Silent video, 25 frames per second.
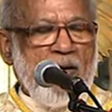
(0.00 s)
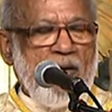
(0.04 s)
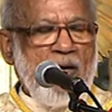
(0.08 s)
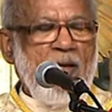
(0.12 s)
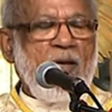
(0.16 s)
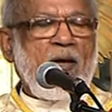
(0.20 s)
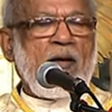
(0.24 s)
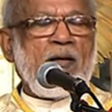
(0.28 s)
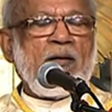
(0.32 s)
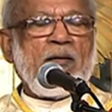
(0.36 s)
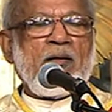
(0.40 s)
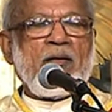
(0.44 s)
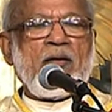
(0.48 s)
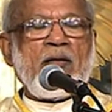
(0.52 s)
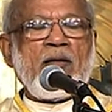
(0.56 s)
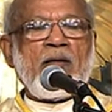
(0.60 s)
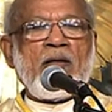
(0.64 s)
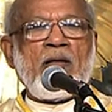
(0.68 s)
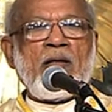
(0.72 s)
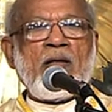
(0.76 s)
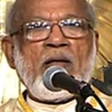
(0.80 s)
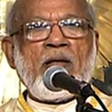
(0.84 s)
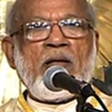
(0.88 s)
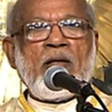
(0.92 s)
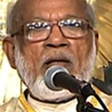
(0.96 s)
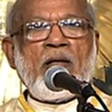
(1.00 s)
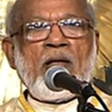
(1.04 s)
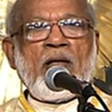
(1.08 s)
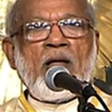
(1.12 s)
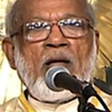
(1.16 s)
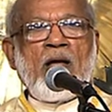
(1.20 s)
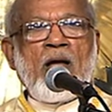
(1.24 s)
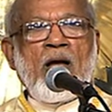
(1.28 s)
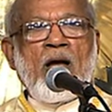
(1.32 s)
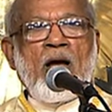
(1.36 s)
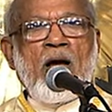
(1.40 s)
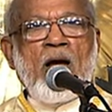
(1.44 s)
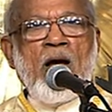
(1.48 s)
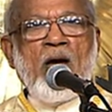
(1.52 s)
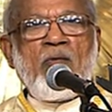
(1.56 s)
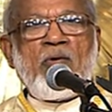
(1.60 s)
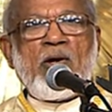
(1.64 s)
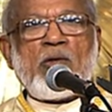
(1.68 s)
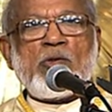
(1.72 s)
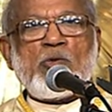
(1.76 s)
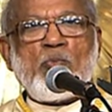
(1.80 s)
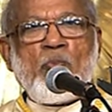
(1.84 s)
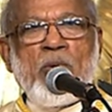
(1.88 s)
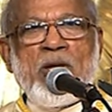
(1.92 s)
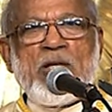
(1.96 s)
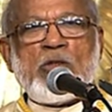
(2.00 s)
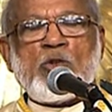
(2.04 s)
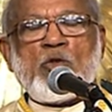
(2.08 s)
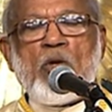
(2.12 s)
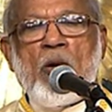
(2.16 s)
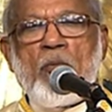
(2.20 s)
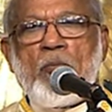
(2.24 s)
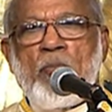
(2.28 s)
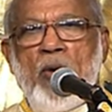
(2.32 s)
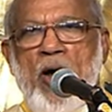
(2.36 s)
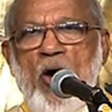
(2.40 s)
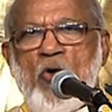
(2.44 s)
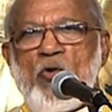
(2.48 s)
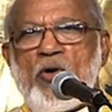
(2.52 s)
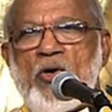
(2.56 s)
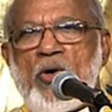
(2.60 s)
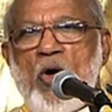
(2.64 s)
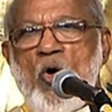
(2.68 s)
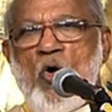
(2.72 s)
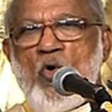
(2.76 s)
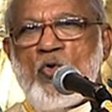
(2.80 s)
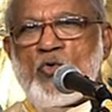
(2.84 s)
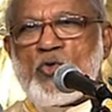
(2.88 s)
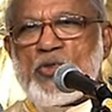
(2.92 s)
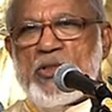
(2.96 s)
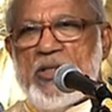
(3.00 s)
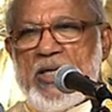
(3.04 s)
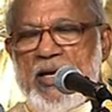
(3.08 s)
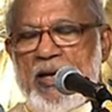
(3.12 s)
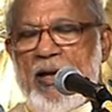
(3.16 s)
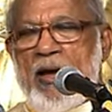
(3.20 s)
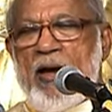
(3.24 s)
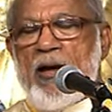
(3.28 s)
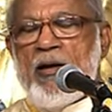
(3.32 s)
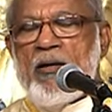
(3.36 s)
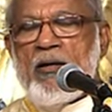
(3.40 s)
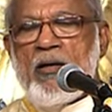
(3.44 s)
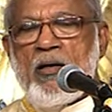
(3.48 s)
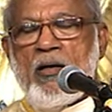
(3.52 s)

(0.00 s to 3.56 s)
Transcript: here, our spiritual powerhouse here,